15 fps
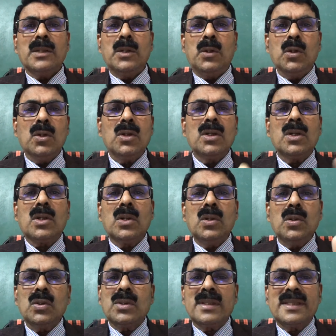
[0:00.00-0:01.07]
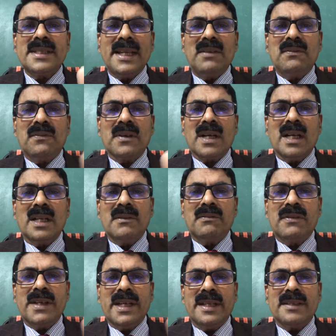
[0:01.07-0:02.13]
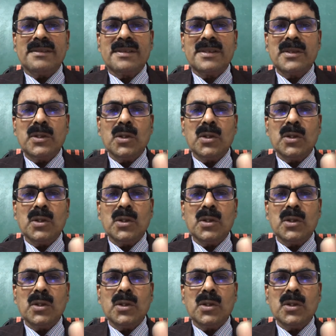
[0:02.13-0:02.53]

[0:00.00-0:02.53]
don't lose self-confidence.